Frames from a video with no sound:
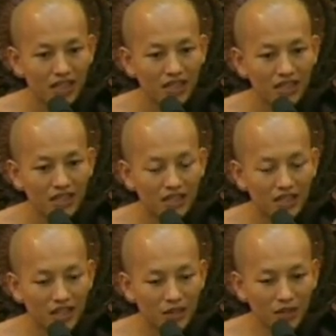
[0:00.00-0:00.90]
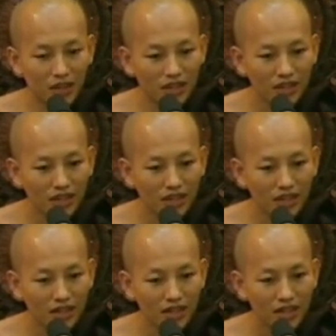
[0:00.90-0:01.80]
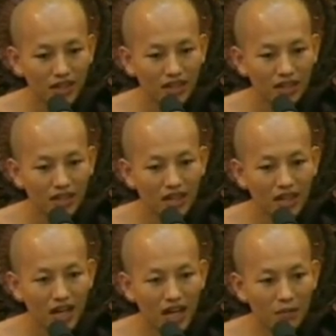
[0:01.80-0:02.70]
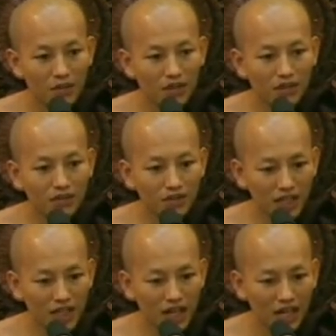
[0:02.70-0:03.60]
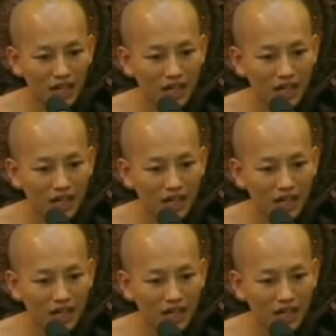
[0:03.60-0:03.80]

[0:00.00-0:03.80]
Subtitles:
And the second one? I am not drinker.